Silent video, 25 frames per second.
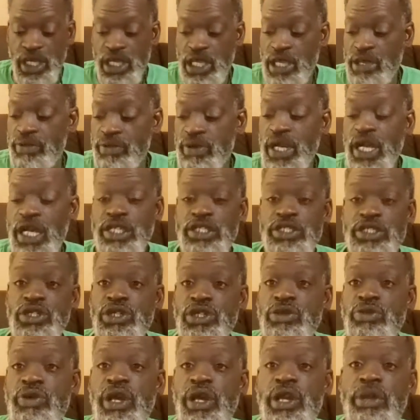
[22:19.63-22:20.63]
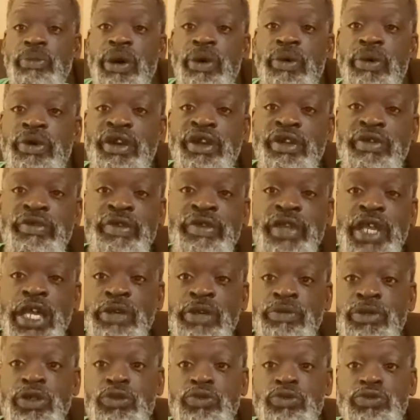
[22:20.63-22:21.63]
giving honor to the creator by whatever
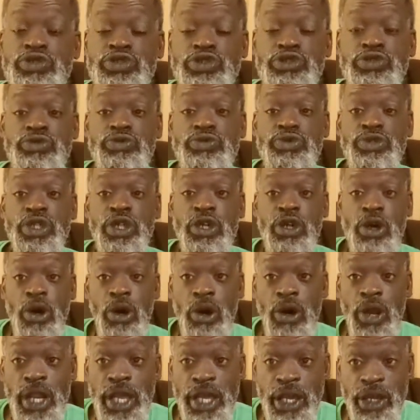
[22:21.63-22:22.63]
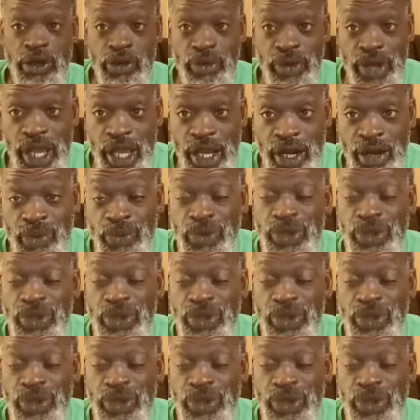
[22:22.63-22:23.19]
name you choose to call that creator.